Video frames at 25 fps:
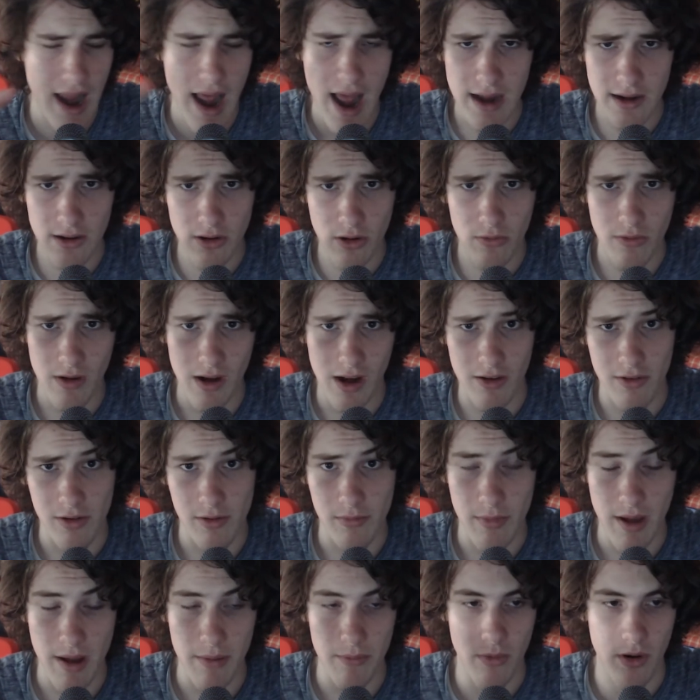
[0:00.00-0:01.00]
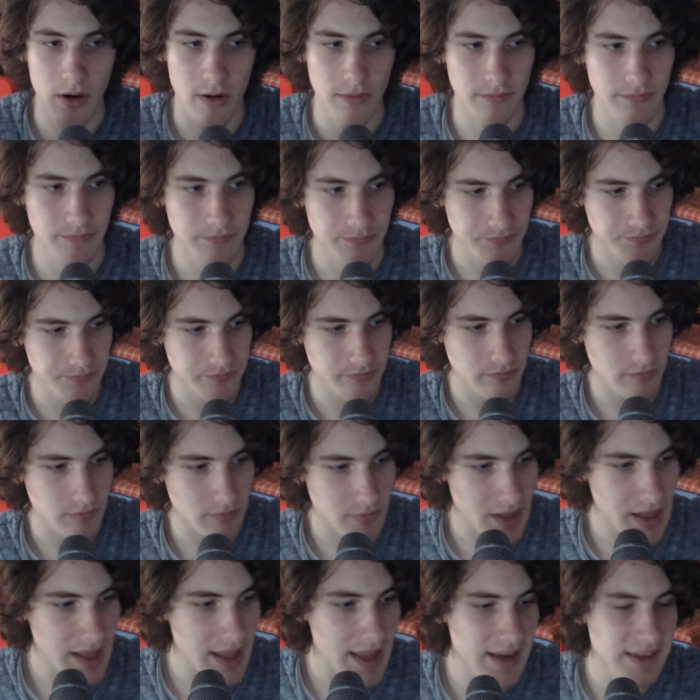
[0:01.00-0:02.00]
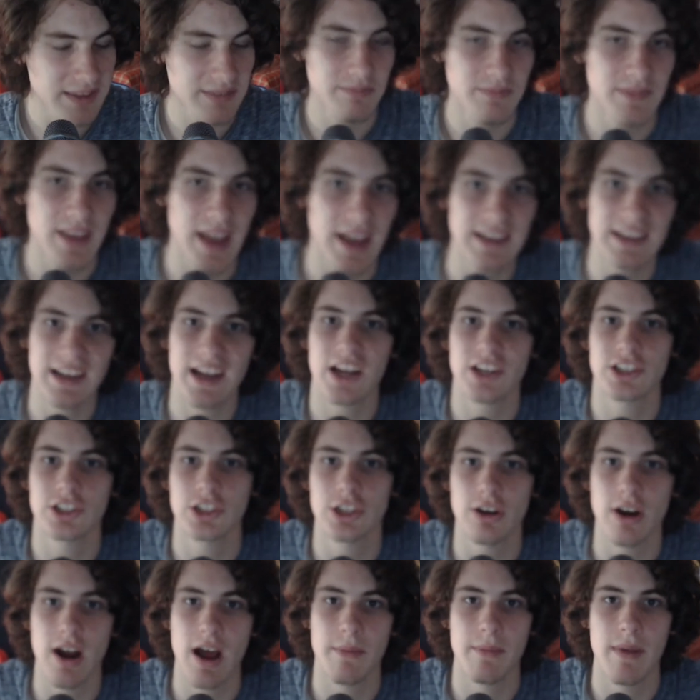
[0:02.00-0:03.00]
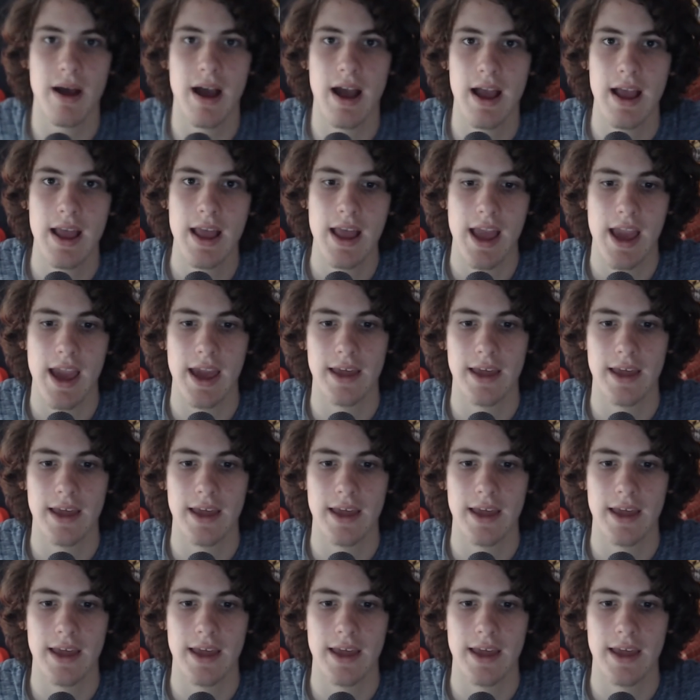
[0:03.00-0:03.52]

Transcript: don't really remember. Then Hashirama and